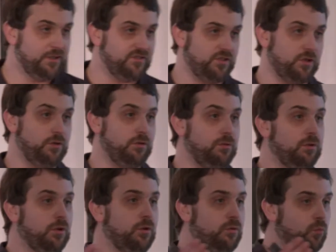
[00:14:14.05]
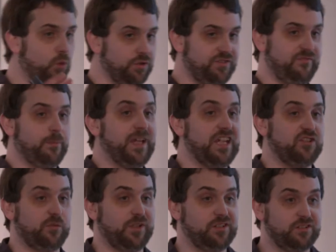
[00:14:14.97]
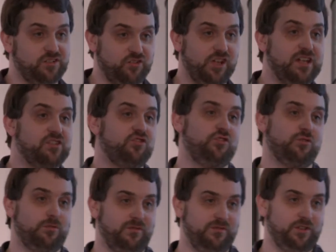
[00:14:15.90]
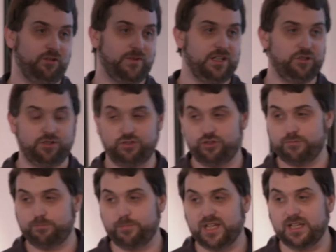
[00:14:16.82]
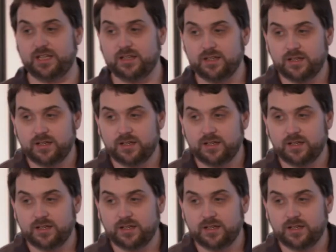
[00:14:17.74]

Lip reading: to what the benchmark suggests your configuration should be.